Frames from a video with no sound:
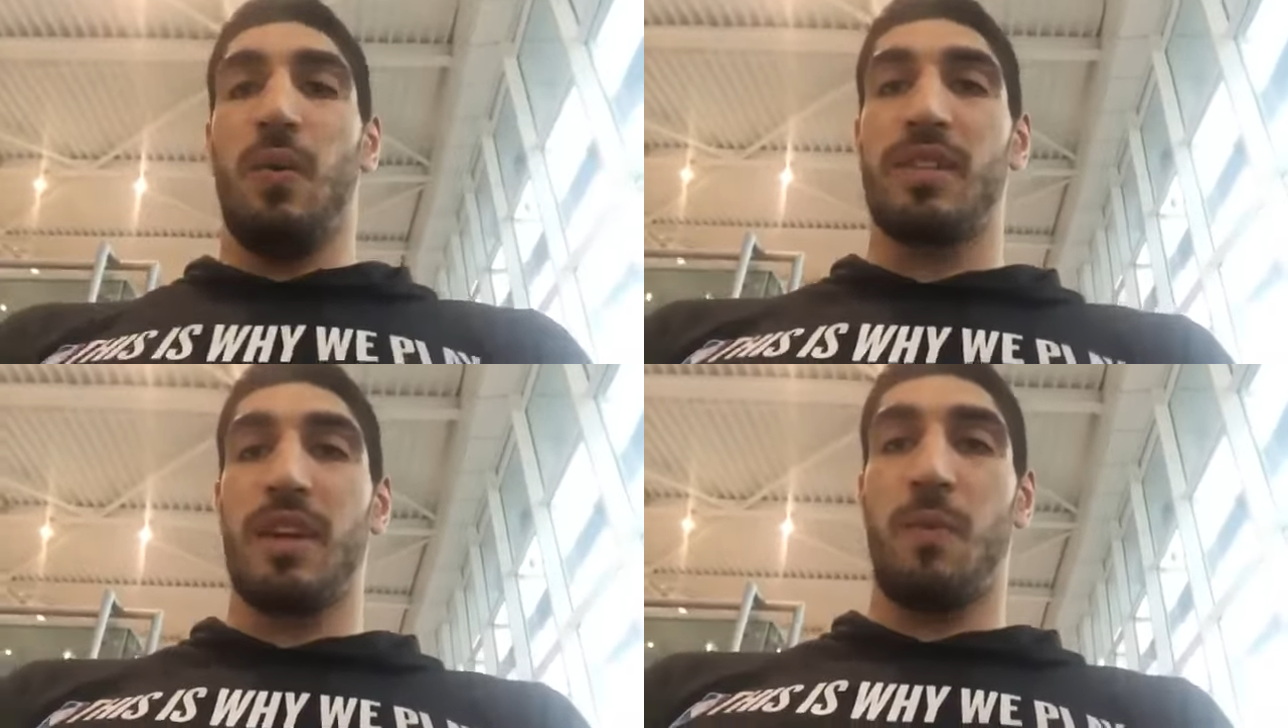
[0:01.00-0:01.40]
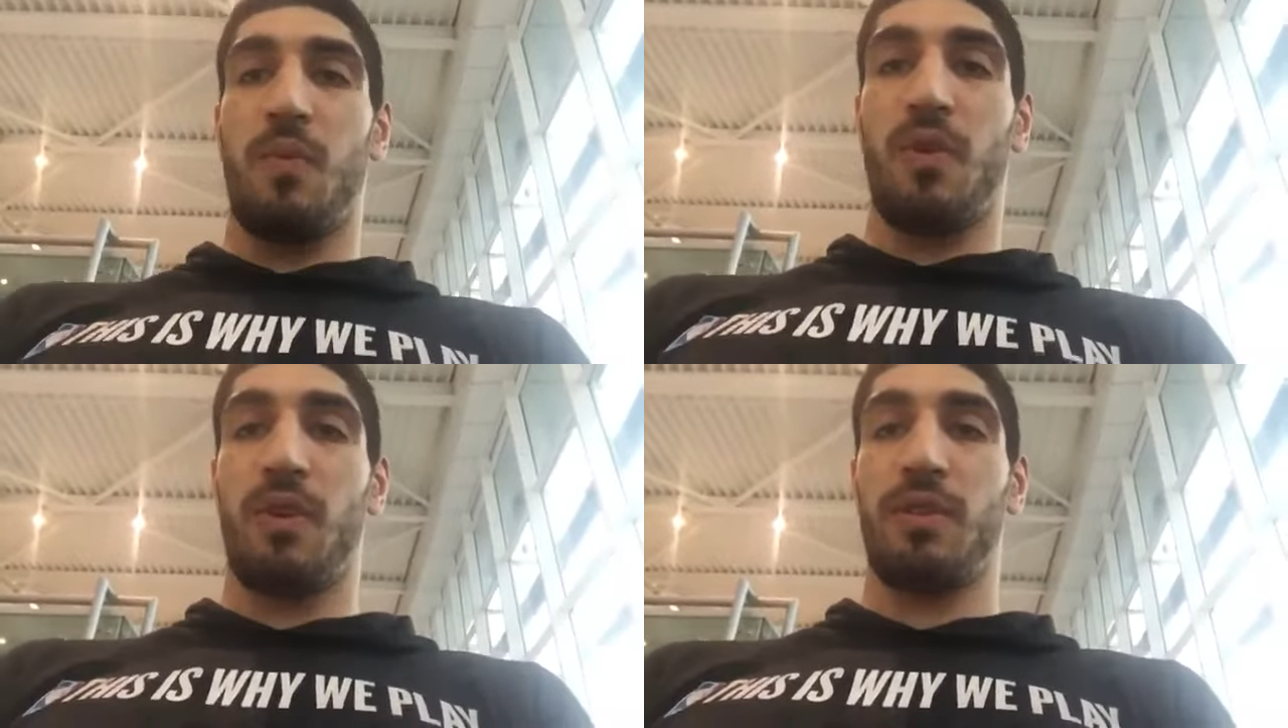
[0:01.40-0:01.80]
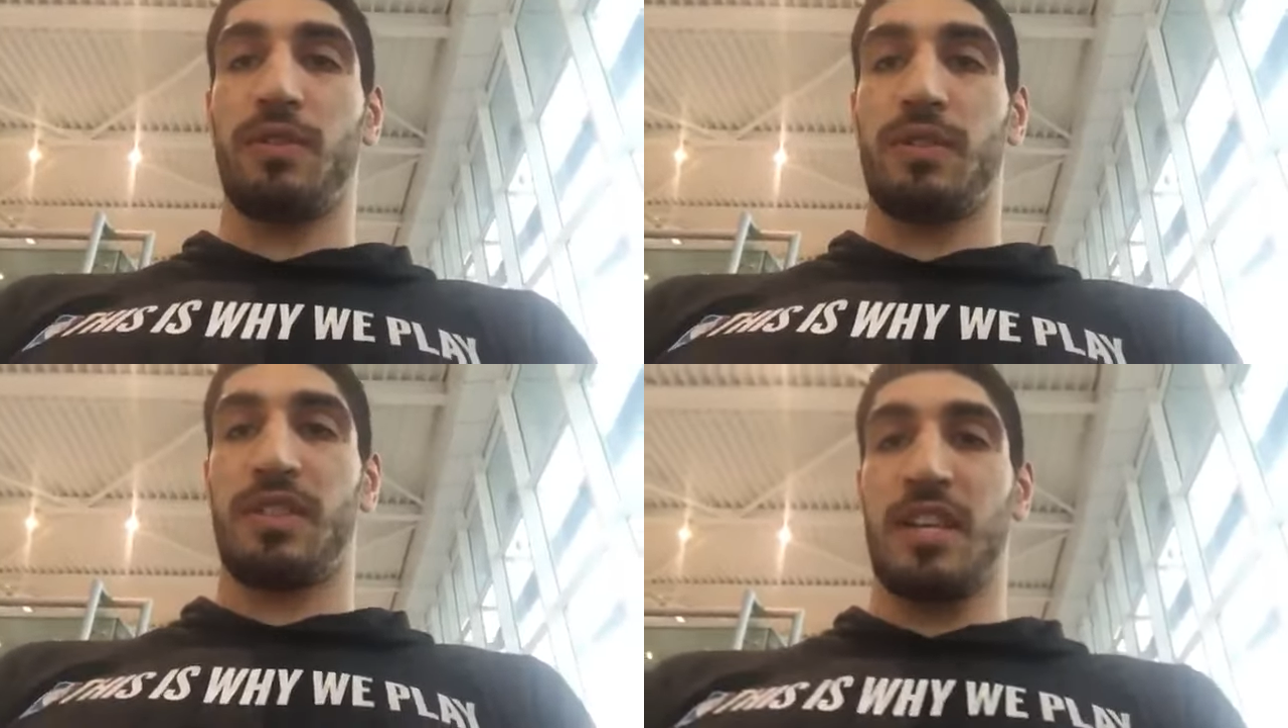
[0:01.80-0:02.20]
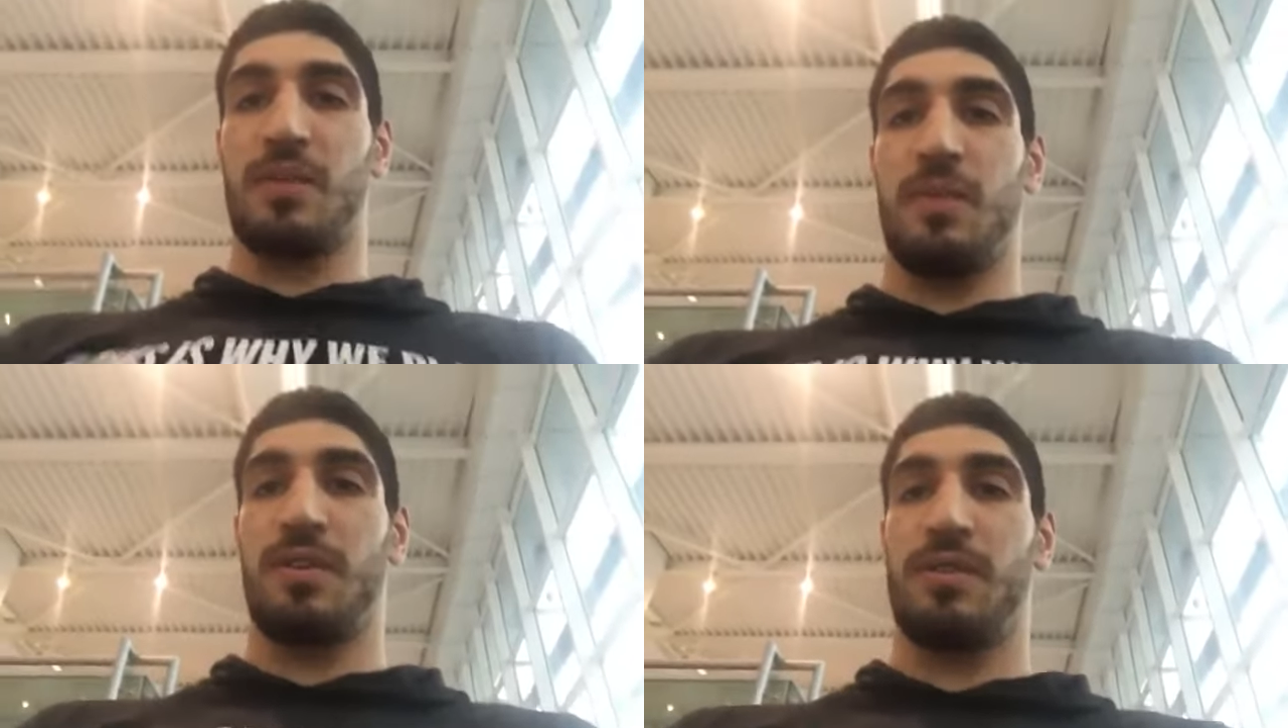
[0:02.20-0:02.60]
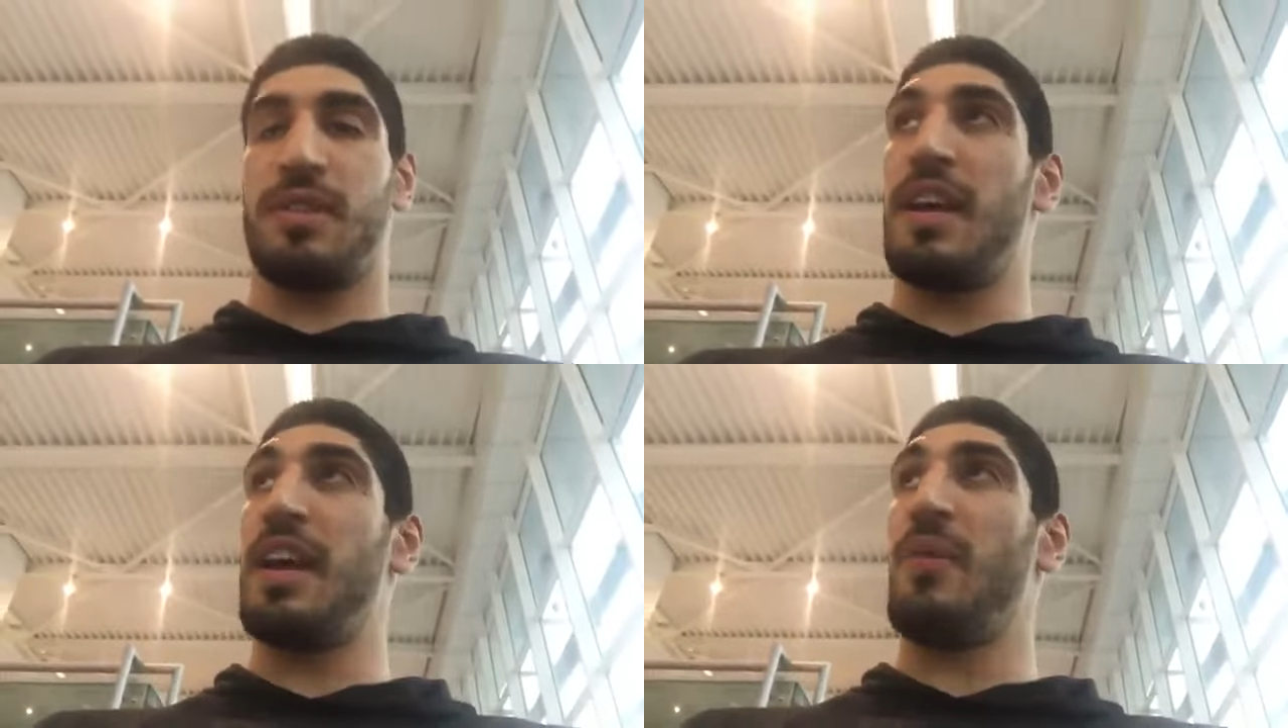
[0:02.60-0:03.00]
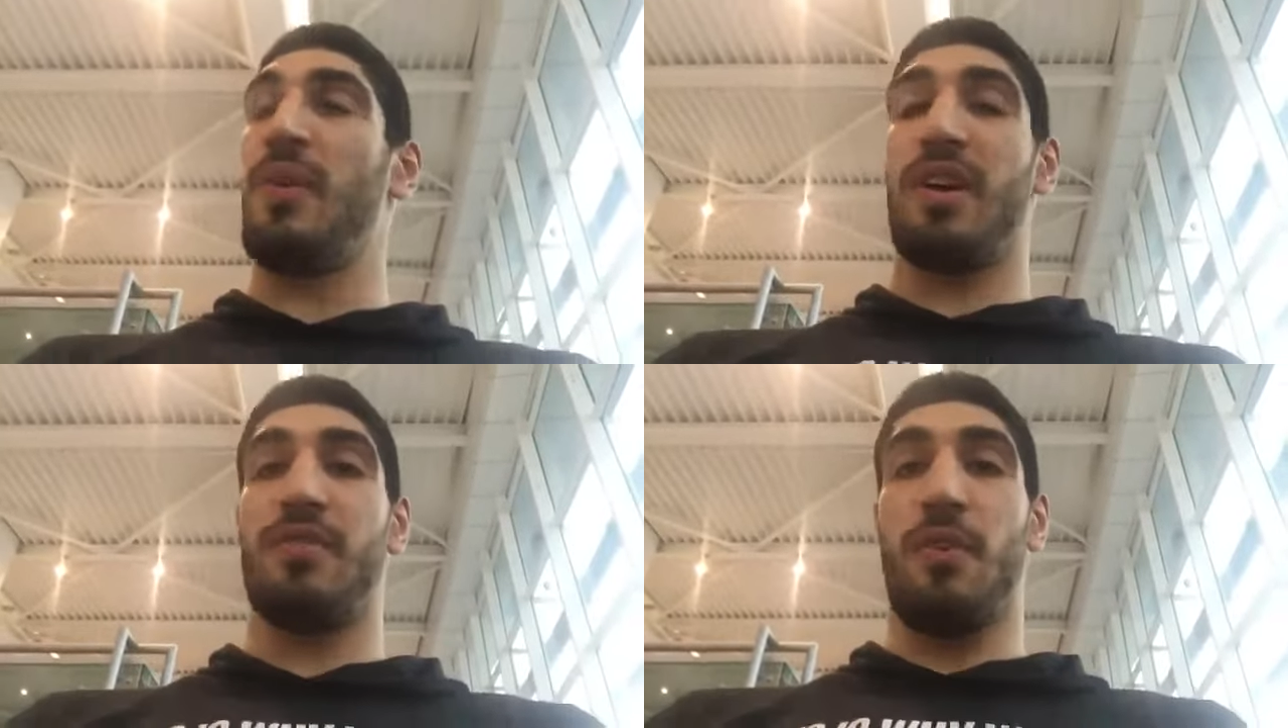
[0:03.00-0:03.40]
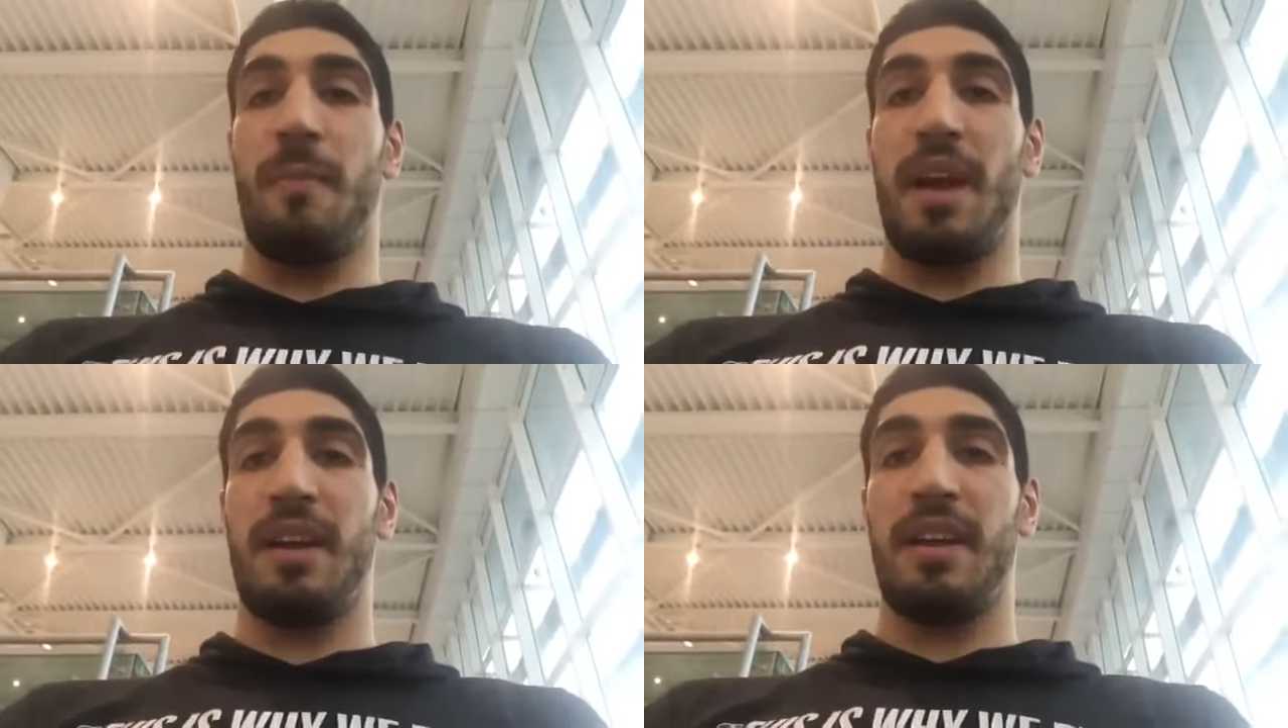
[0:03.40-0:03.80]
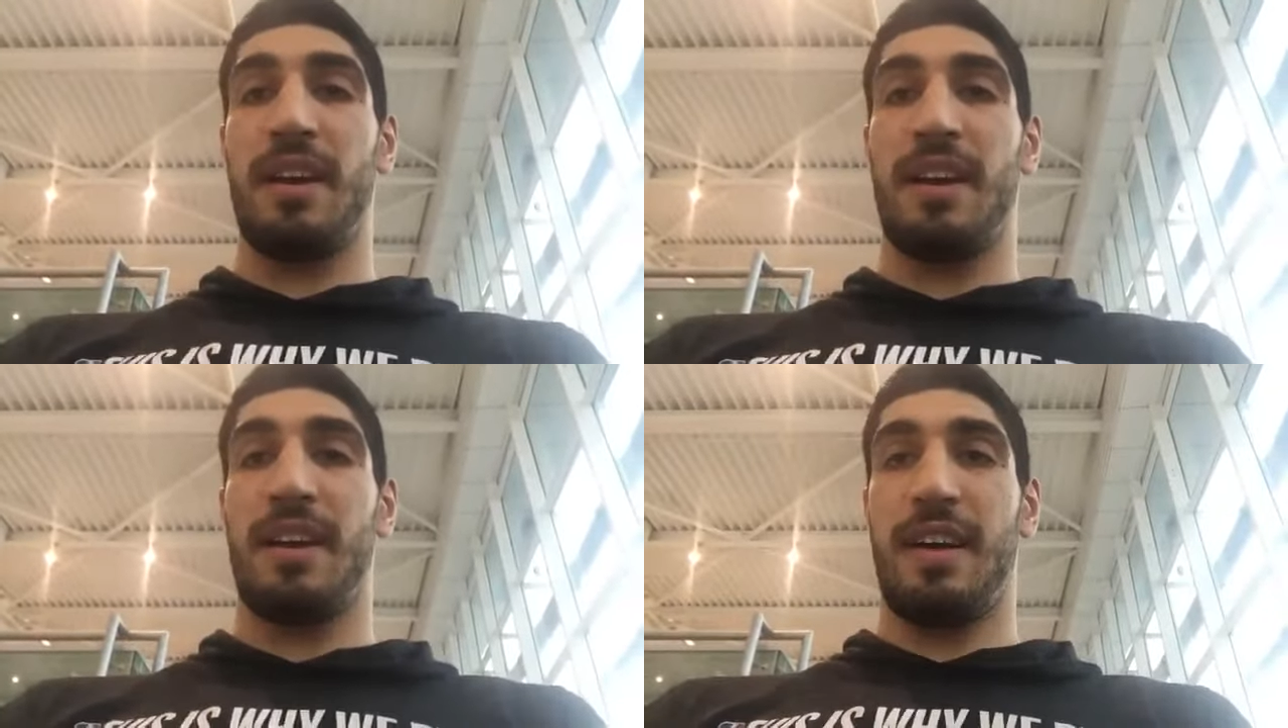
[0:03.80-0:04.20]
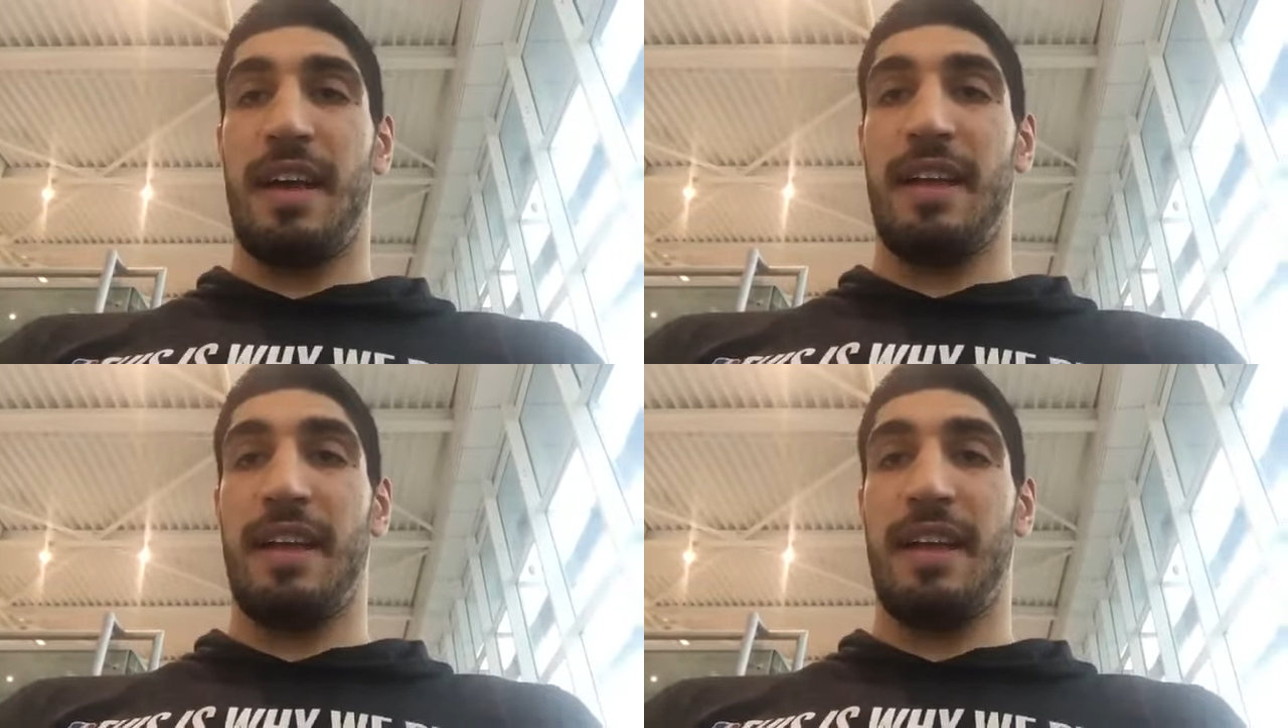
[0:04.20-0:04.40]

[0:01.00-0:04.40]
"What's up, world? Just wanted to say we are in Romania